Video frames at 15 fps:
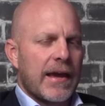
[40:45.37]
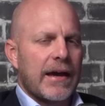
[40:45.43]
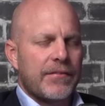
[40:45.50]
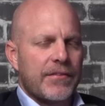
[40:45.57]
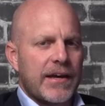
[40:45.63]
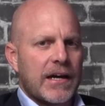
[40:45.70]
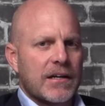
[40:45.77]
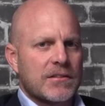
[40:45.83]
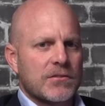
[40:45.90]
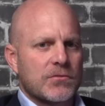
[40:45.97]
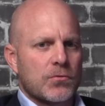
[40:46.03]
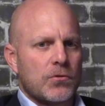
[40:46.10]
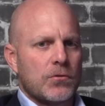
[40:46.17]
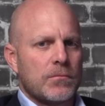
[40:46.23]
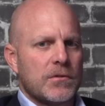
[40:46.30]
And that
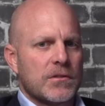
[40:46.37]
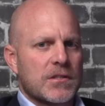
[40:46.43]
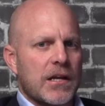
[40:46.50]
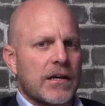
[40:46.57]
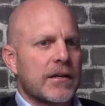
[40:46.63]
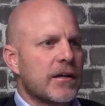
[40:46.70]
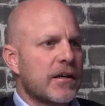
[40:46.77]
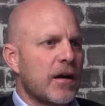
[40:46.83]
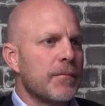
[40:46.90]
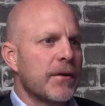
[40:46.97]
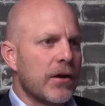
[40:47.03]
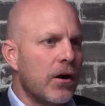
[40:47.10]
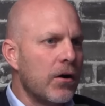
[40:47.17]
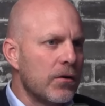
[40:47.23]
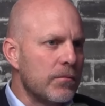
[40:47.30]
is almost like a
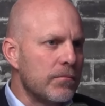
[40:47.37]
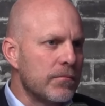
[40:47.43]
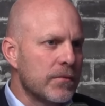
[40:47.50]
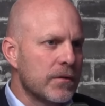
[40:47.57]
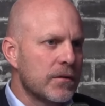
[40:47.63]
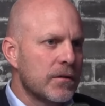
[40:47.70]
coming home.